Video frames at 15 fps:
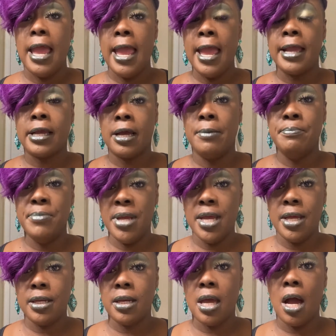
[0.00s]
and
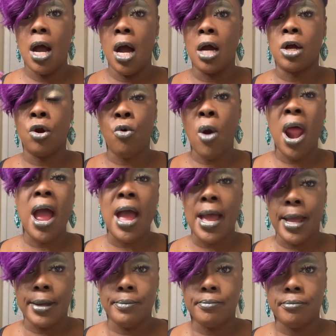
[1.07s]
commit a
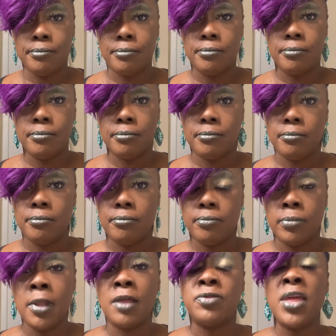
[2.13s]
crime
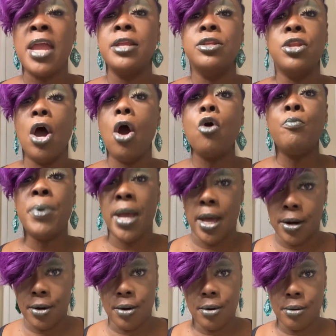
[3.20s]
that they know
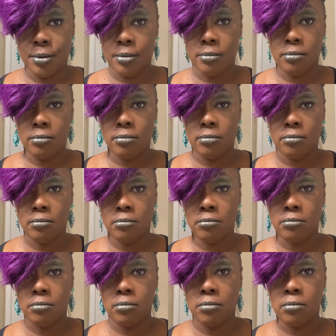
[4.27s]
better,
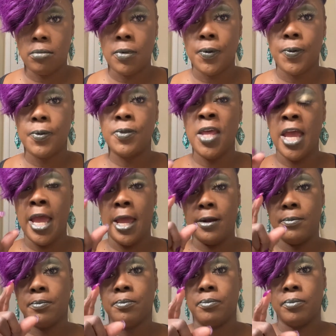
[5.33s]

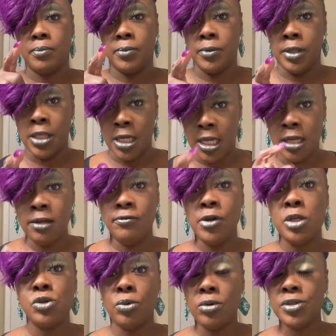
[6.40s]
that the
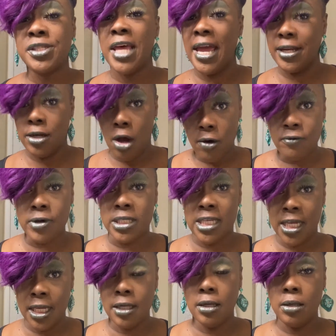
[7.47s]
individuals that know
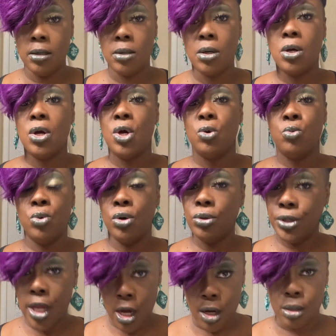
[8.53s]
Vertina will
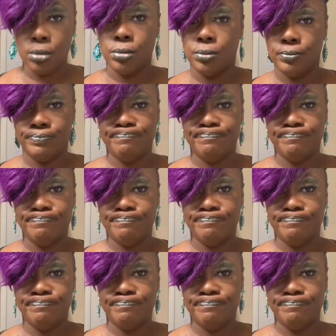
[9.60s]
know